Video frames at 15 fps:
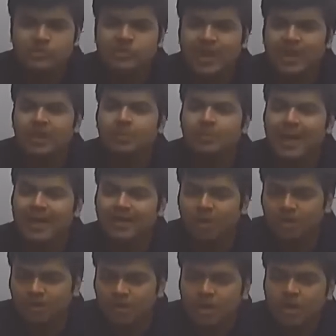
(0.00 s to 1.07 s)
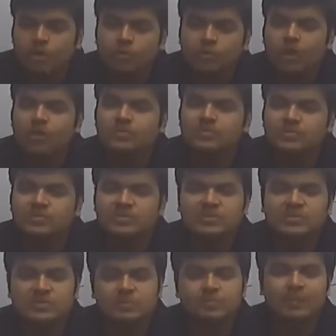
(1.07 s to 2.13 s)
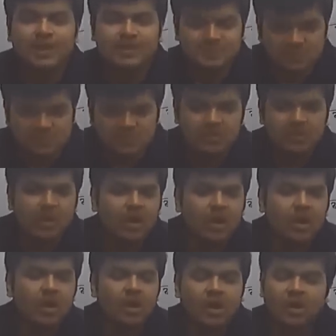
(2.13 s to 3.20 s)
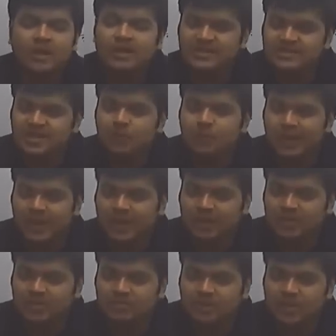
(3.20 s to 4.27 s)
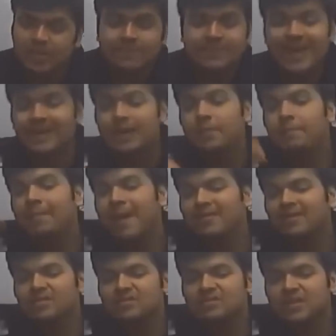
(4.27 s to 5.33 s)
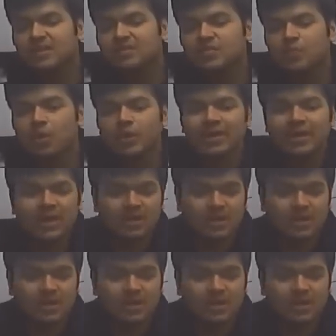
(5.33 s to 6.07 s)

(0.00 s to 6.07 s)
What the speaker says: held a ban on 2000 cc plus diesel vehicles. That impacted the sales of Audi and other